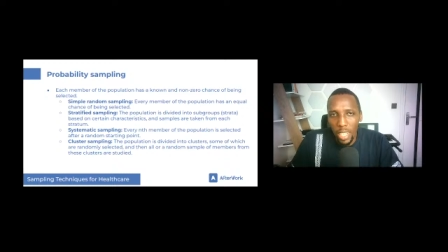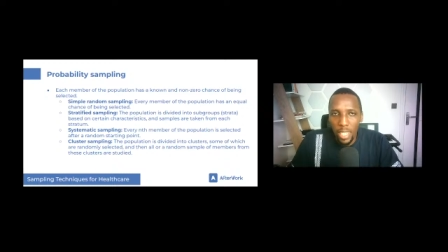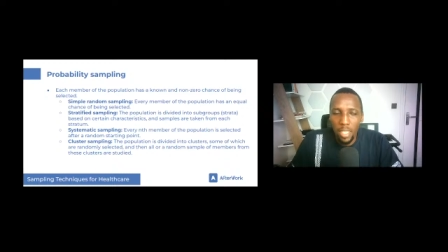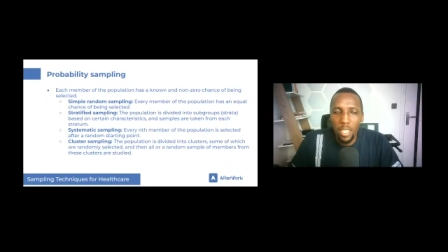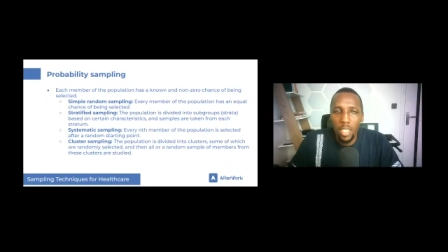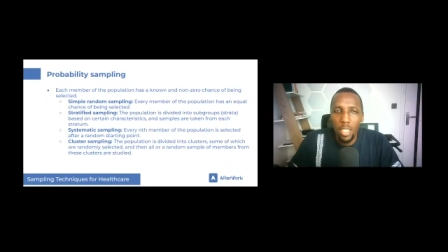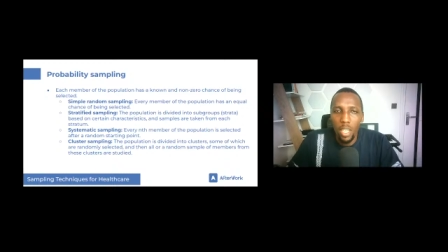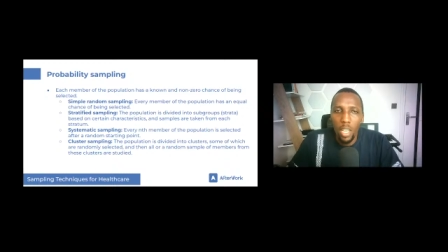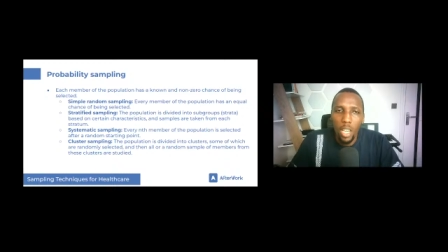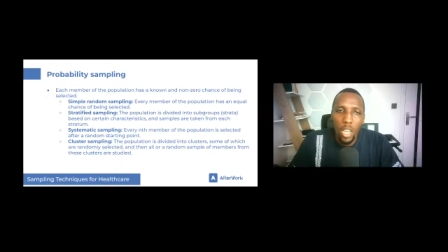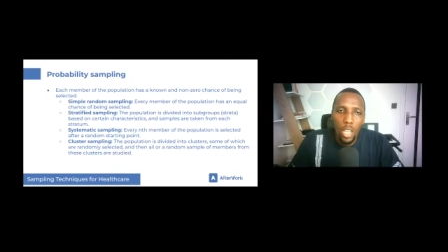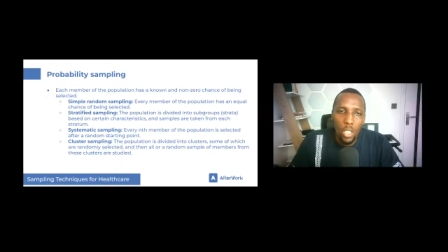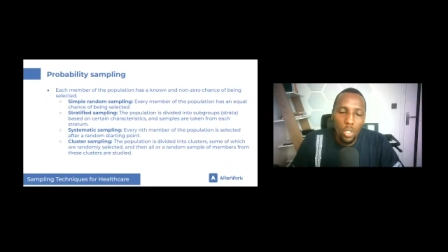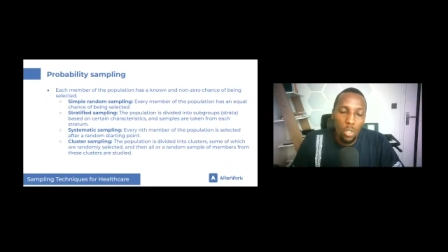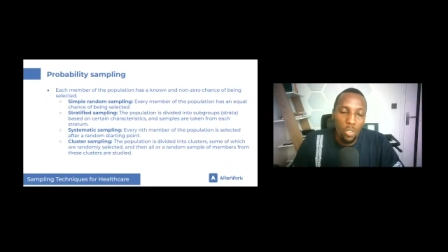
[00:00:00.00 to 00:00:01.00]
selected.
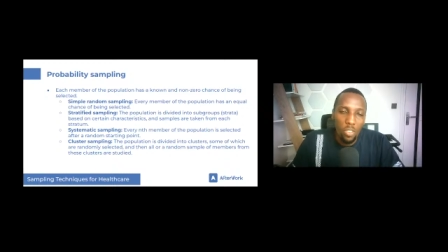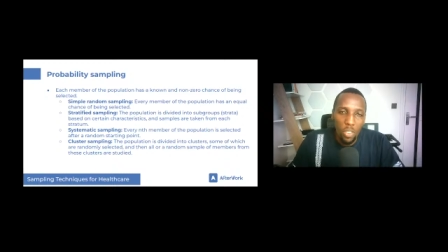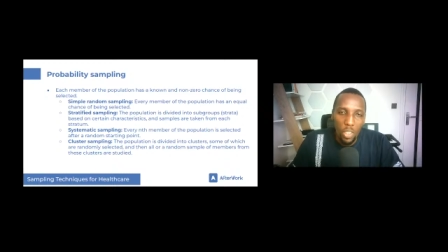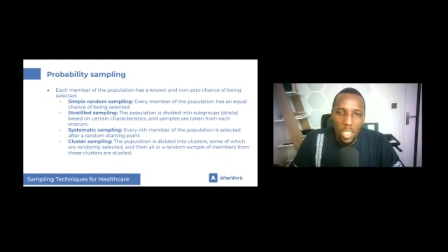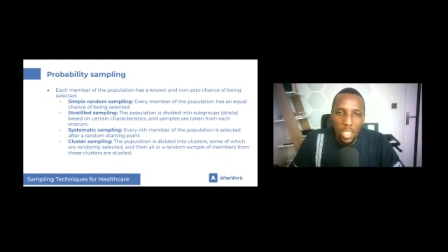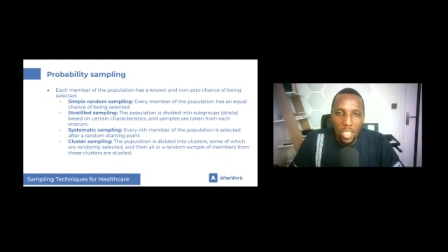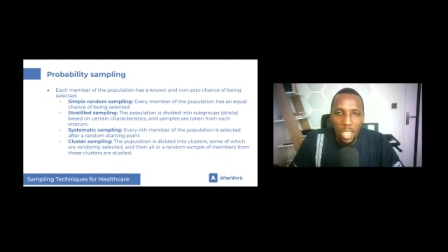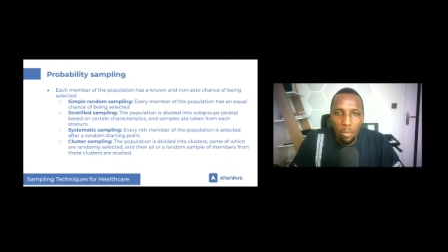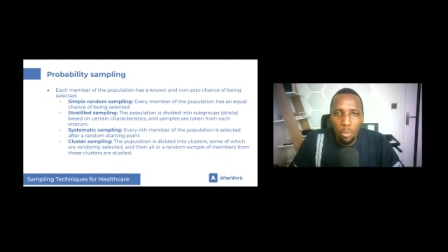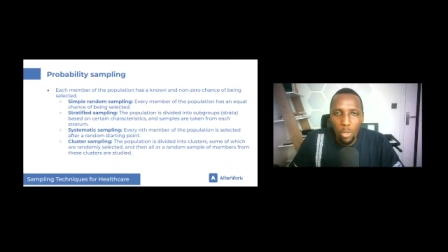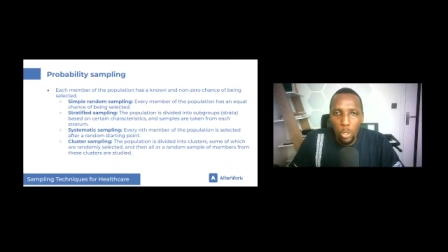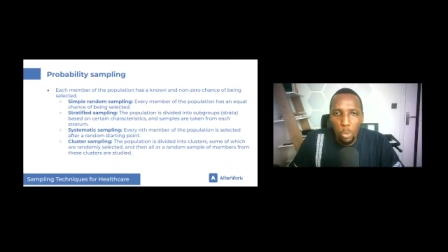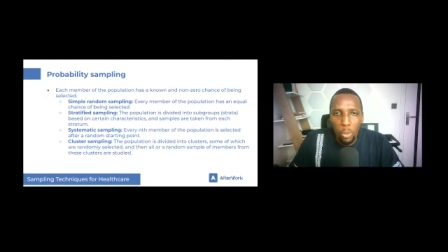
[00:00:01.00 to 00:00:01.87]
So for example,